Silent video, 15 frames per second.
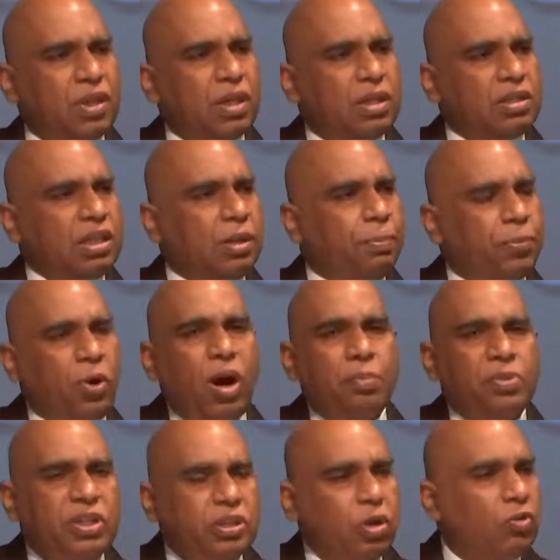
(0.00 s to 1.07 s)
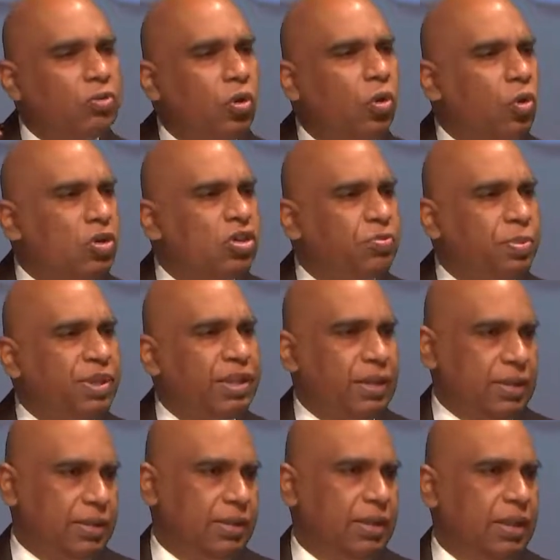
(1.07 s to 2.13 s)
the prompting of the Holy
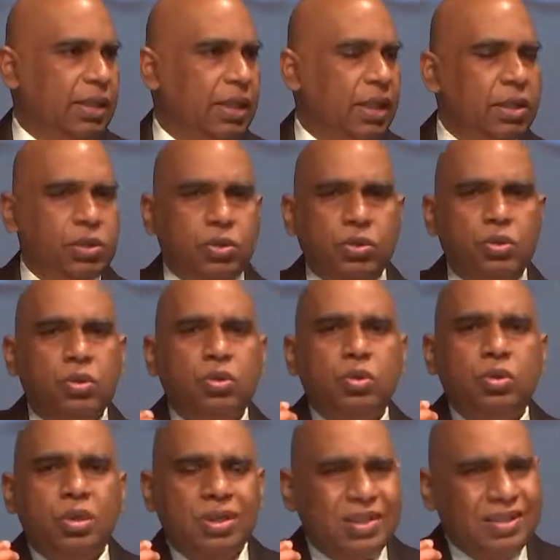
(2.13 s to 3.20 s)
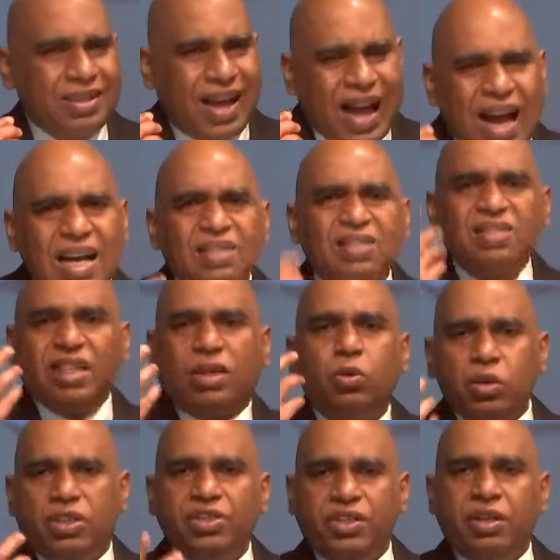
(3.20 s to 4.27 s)
Spirit to ask the
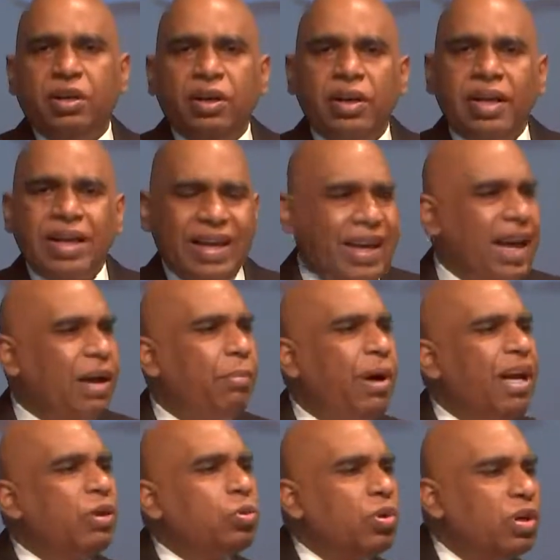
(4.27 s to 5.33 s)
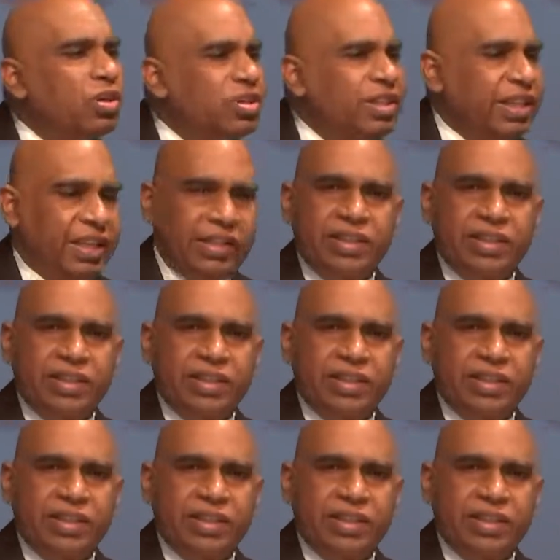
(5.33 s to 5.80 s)
question, am I worthy?